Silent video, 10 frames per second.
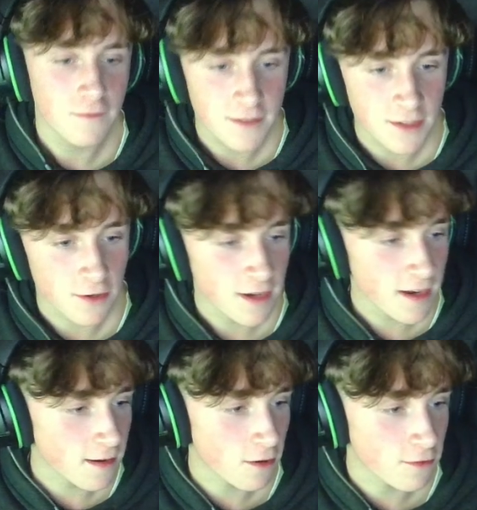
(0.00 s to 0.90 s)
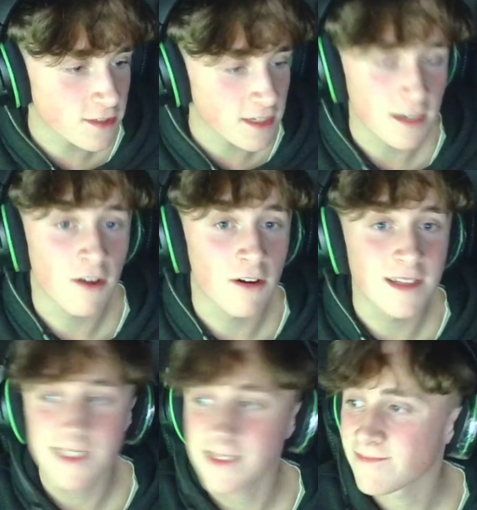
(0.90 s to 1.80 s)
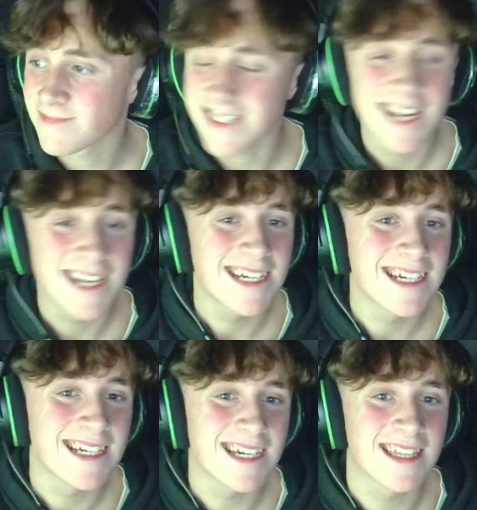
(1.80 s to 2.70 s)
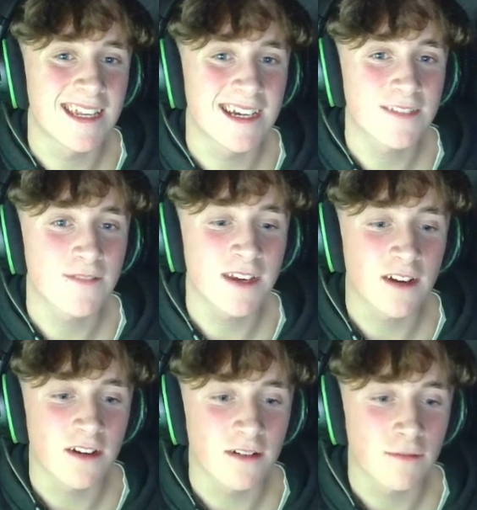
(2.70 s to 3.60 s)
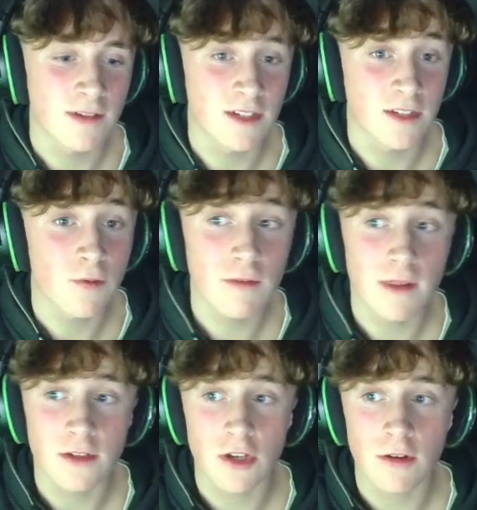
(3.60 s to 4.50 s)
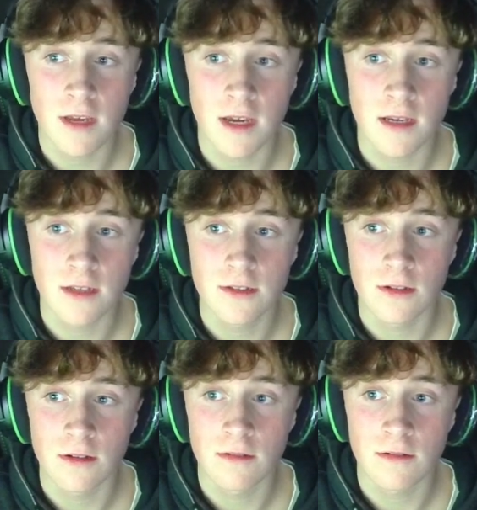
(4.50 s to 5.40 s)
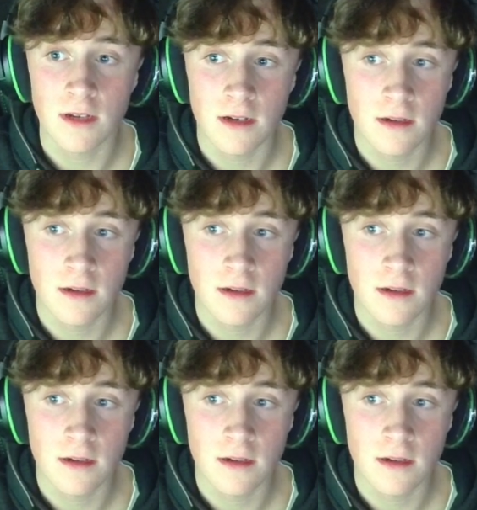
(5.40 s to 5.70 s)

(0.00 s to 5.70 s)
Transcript: so yeah, I'll see you guys in the next video, which is probably the showcase. So yeah,